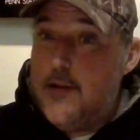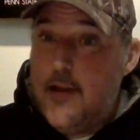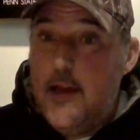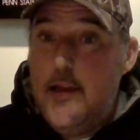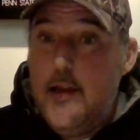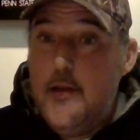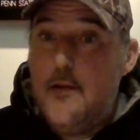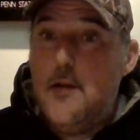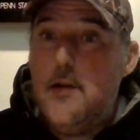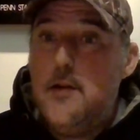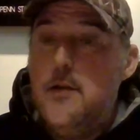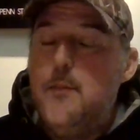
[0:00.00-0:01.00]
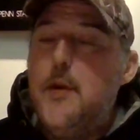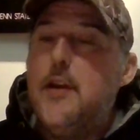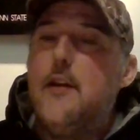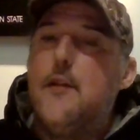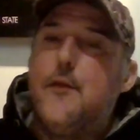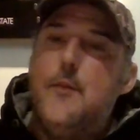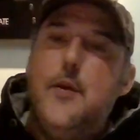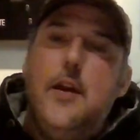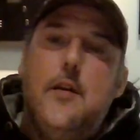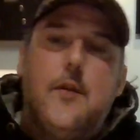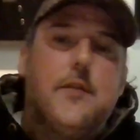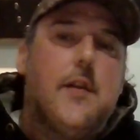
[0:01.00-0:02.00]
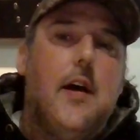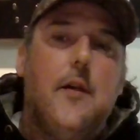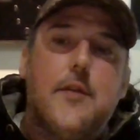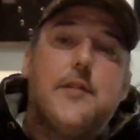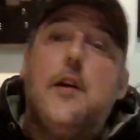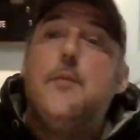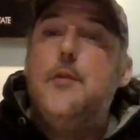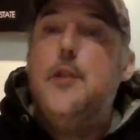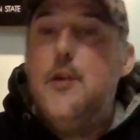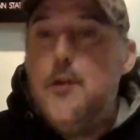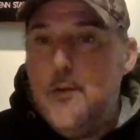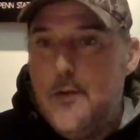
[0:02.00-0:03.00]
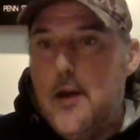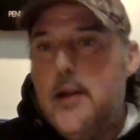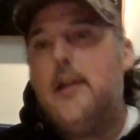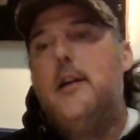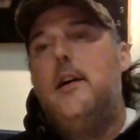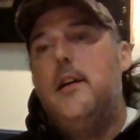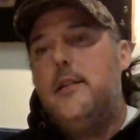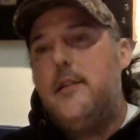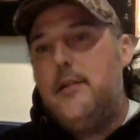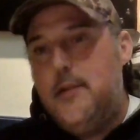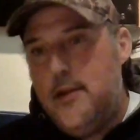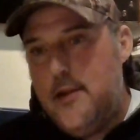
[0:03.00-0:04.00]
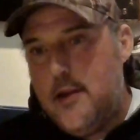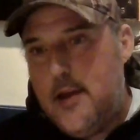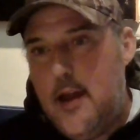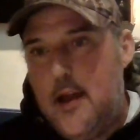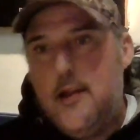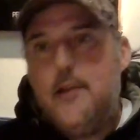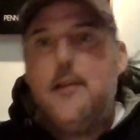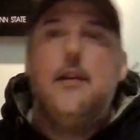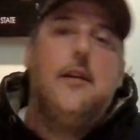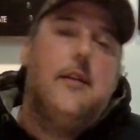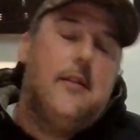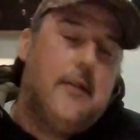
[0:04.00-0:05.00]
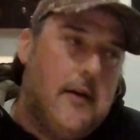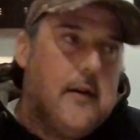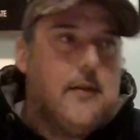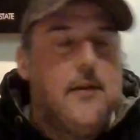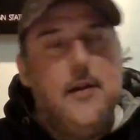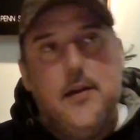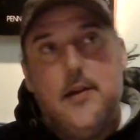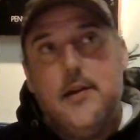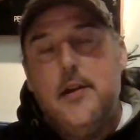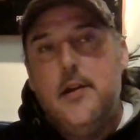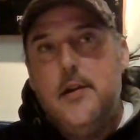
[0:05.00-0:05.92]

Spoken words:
just getting into it. Because for me, it was something new. Like I did the cannon thing, the duck thing